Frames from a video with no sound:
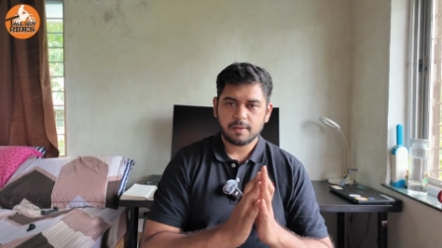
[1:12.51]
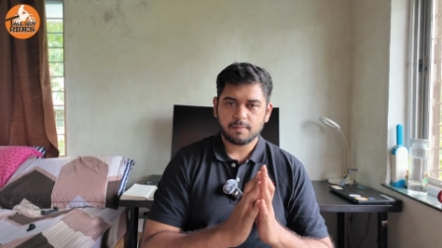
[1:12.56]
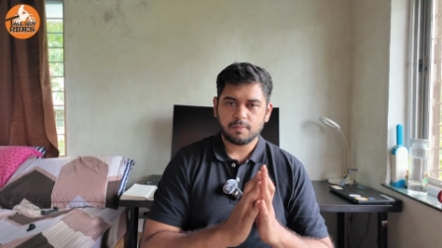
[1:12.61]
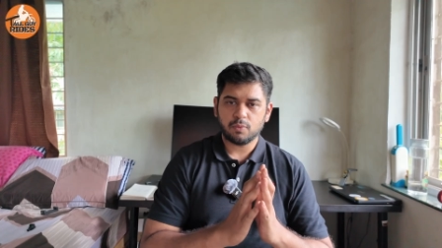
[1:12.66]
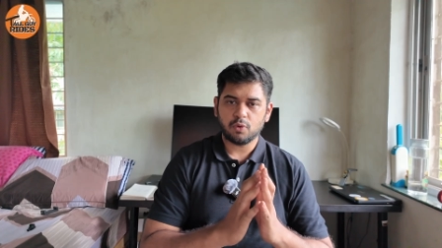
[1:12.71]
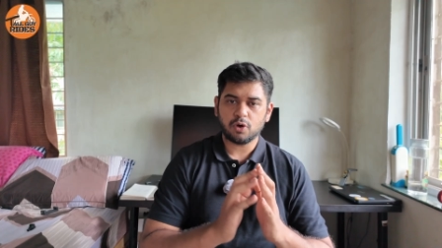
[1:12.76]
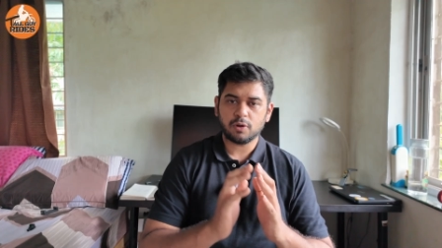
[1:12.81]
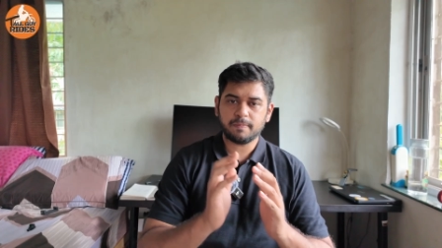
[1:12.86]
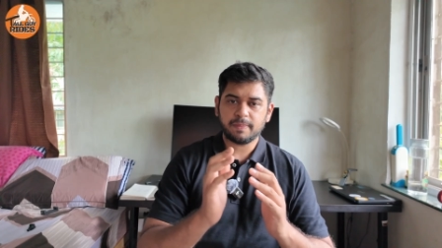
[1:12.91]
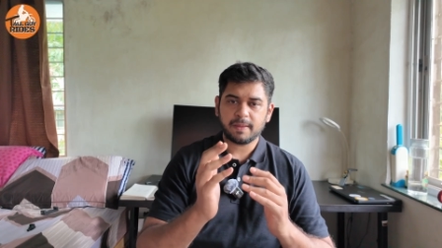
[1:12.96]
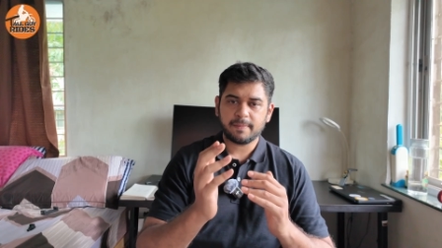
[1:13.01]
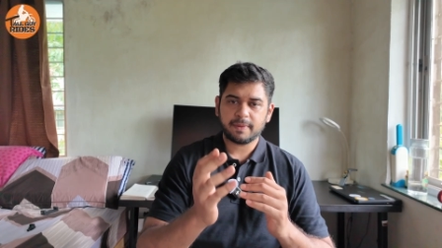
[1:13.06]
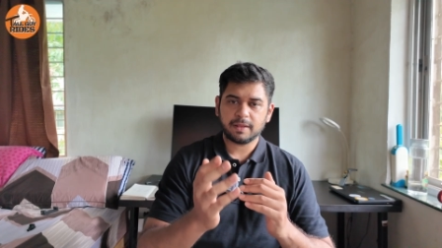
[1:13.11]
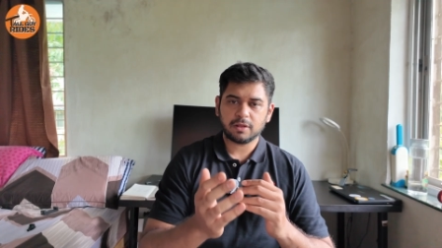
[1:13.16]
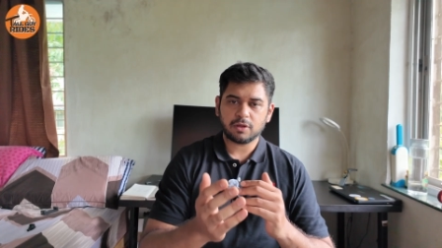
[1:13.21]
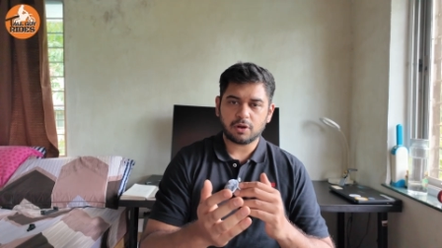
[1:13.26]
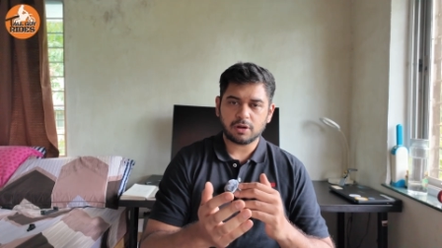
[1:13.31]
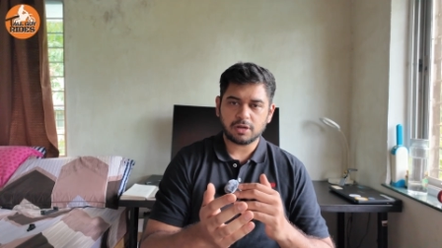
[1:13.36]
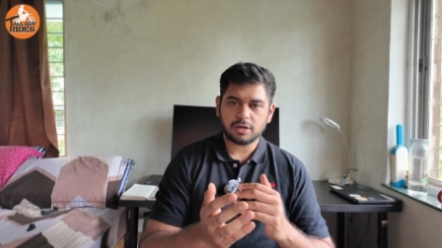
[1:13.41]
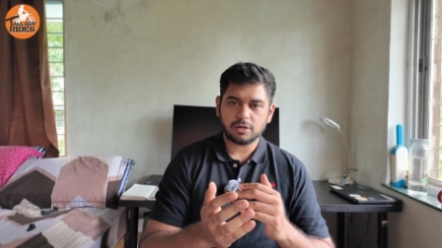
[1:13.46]
more
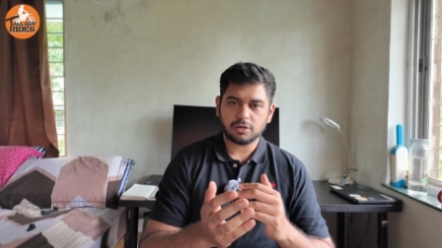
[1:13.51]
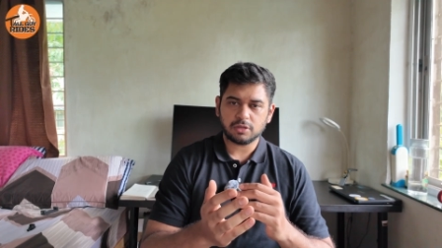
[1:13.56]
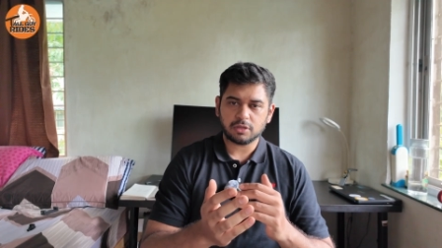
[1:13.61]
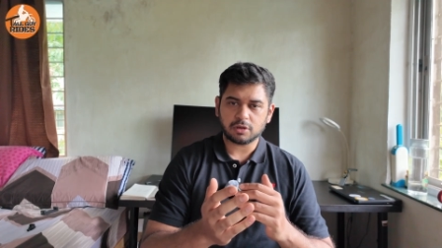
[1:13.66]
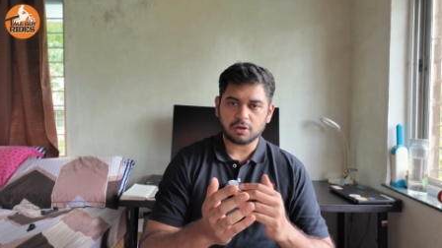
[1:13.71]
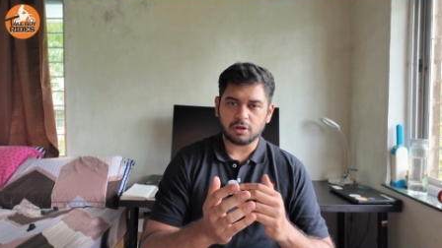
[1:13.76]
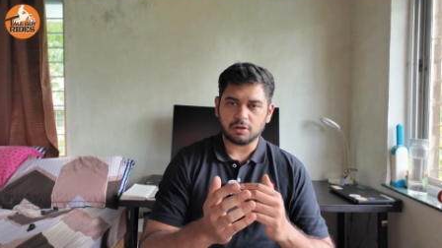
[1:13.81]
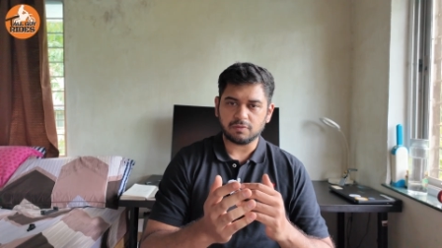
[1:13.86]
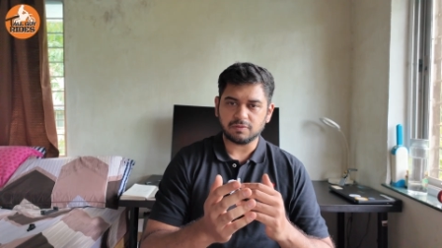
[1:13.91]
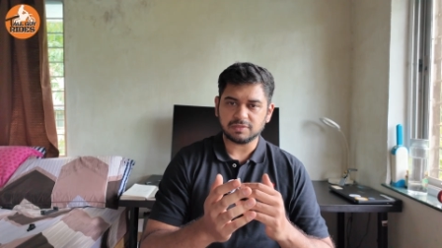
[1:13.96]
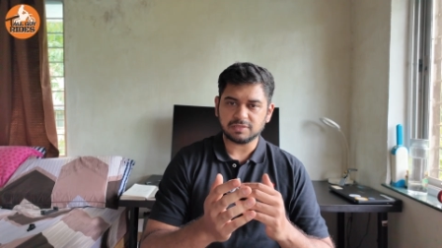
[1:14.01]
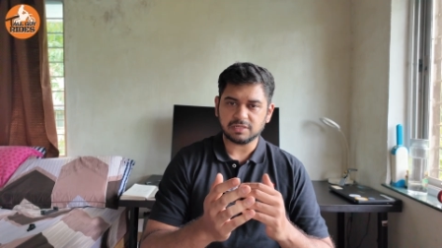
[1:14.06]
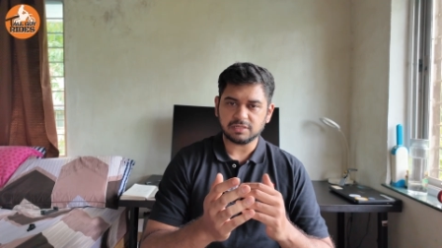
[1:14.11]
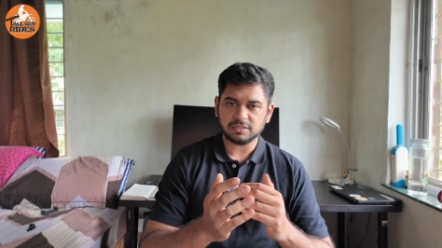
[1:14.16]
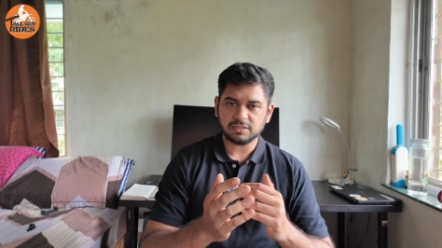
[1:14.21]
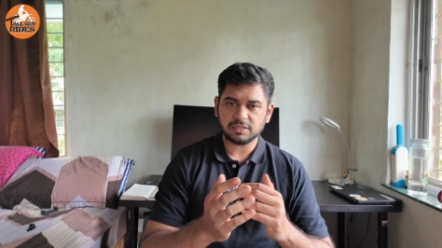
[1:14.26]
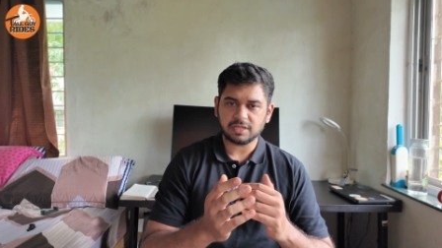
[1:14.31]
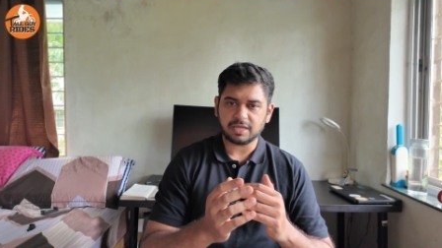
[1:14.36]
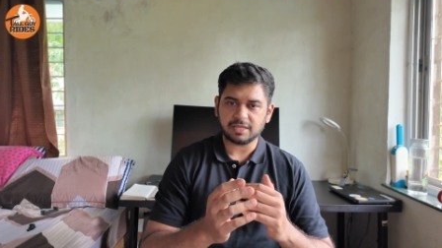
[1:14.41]
people got into the conversation,